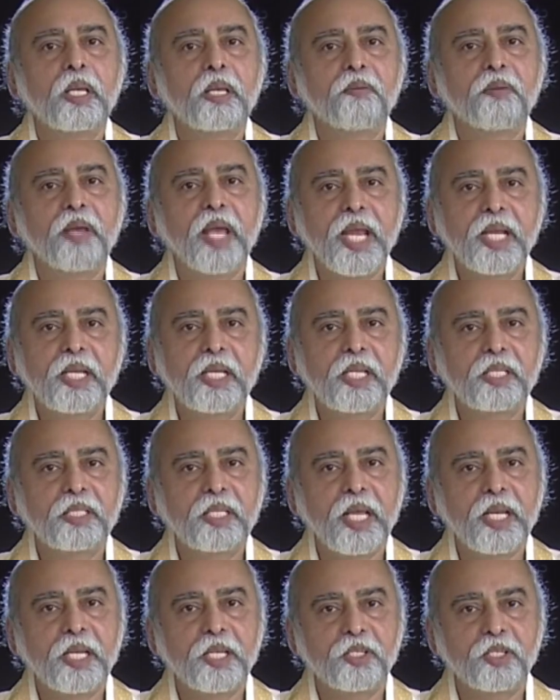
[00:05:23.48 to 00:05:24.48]
If hate is
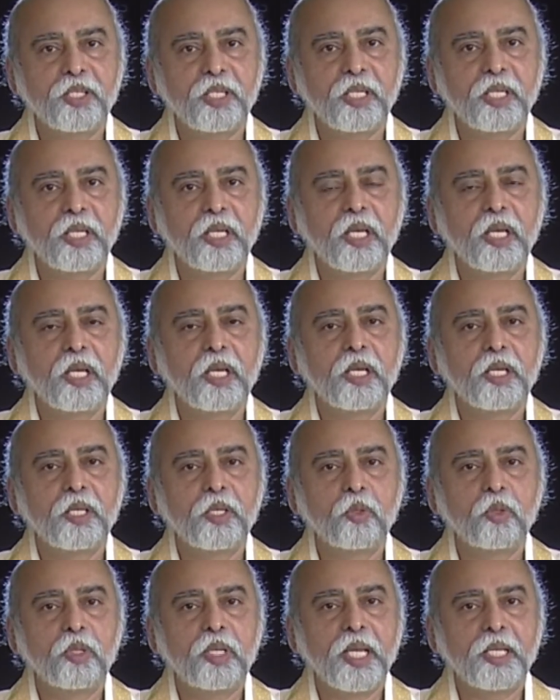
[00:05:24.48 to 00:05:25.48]
the energy
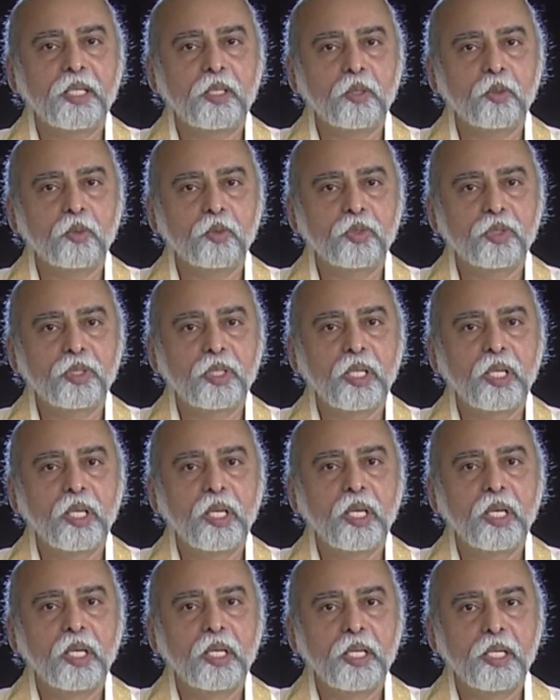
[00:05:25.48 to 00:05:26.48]
you let loose
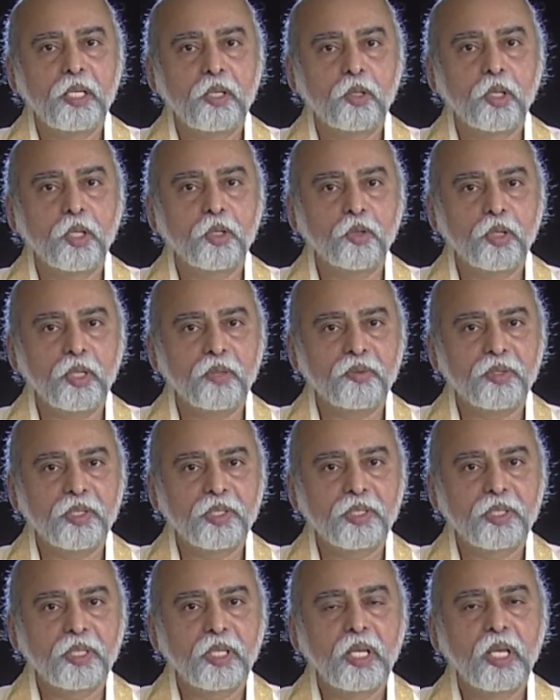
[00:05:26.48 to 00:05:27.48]
into the
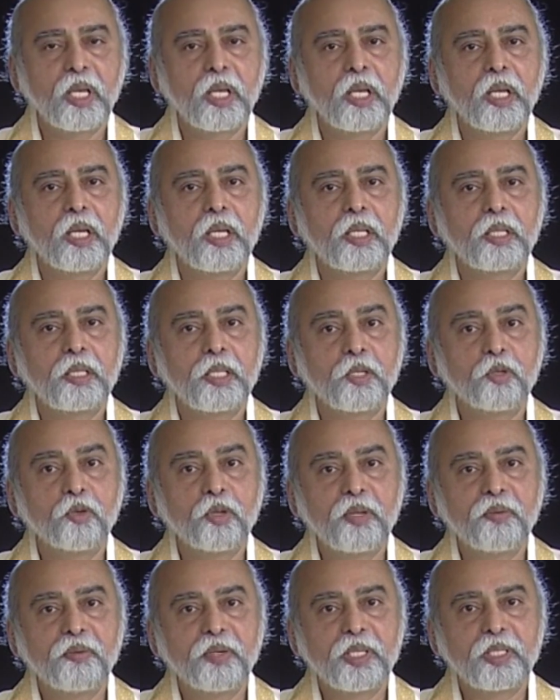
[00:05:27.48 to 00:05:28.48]

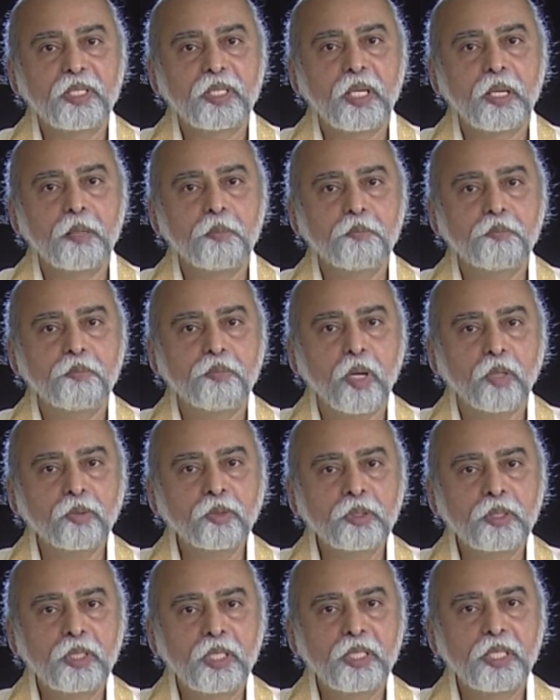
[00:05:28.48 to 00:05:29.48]
universe
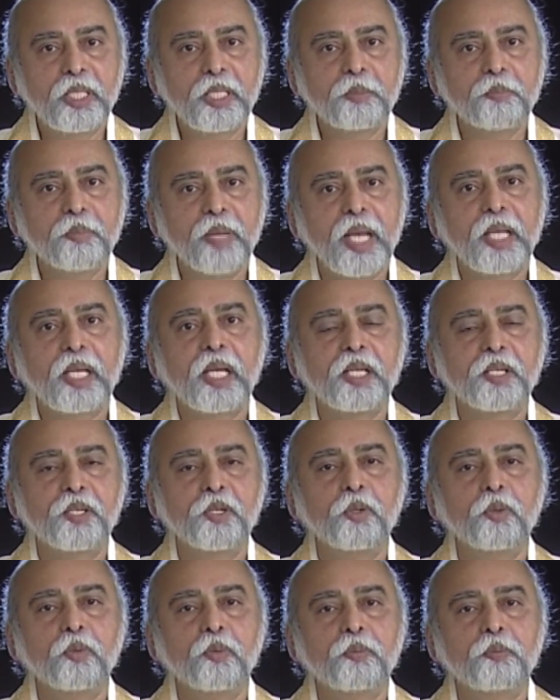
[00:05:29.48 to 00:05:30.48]
bounces it back at
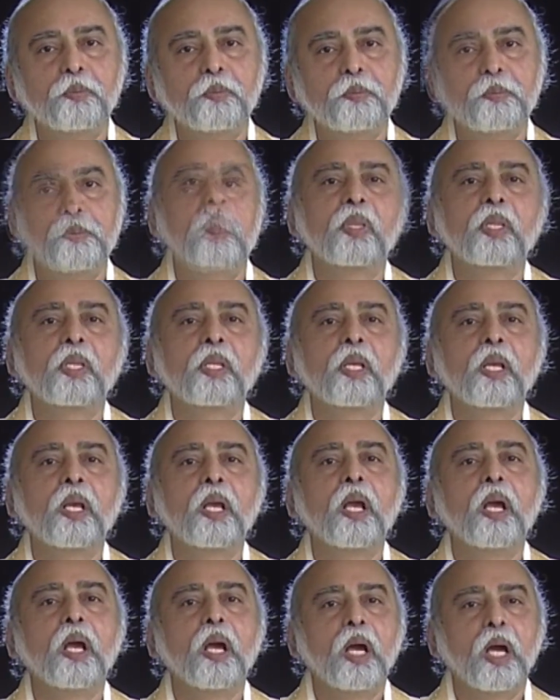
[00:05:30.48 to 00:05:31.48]
you.
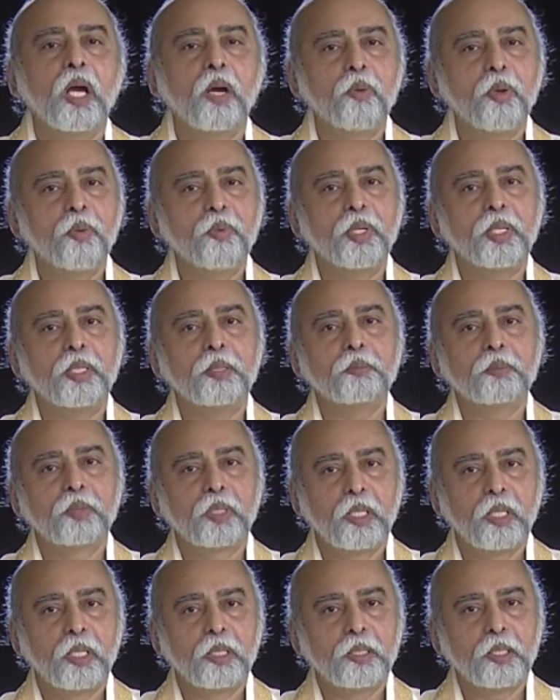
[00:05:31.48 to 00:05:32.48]
However,
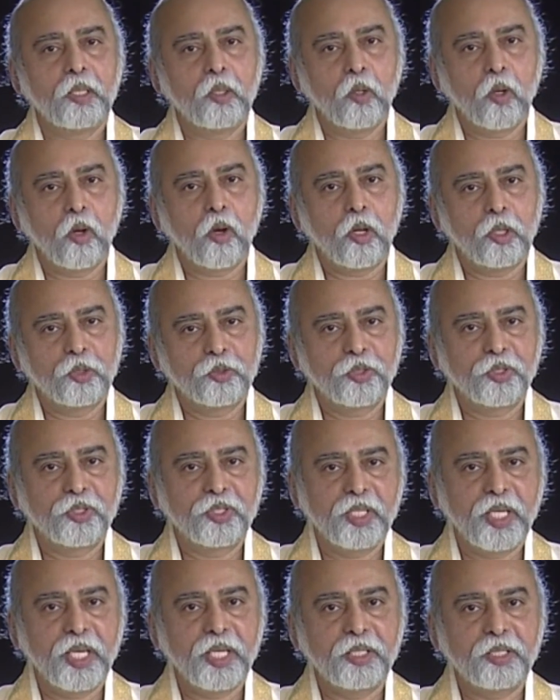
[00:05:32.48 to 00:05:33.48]
the law also
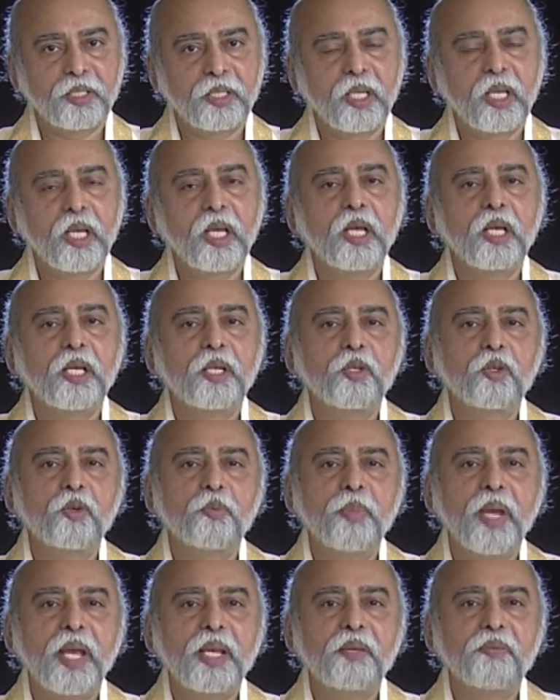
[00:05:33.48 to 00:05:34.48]
says you
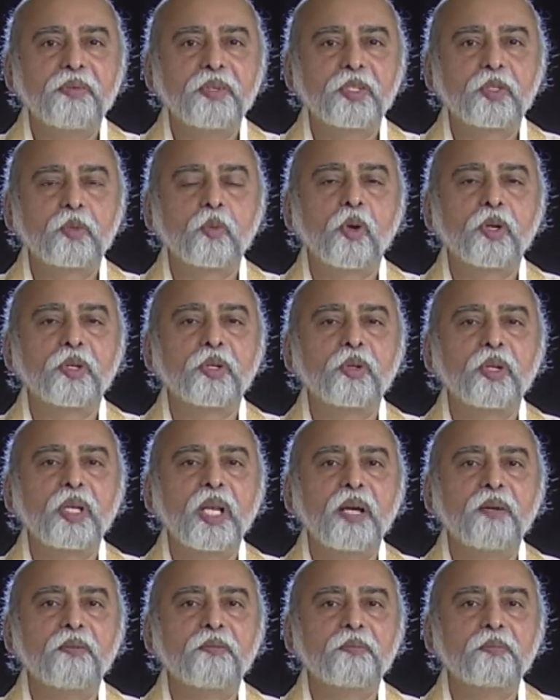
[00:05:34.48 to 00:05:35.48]
manifest what you
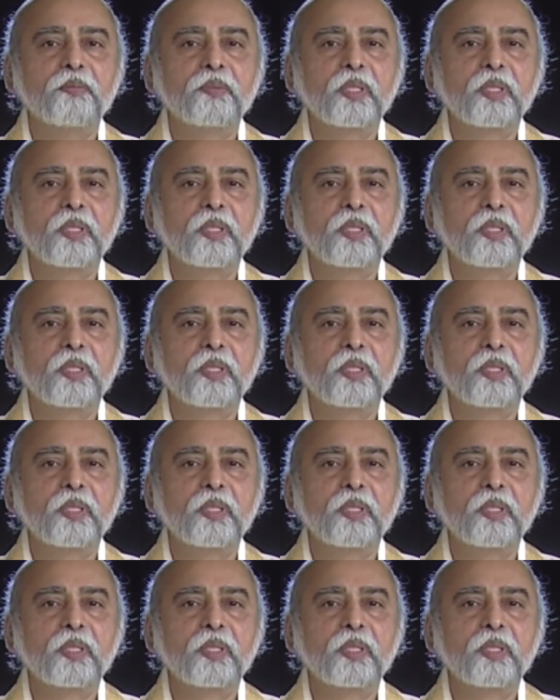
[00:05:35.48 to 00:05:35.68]
love.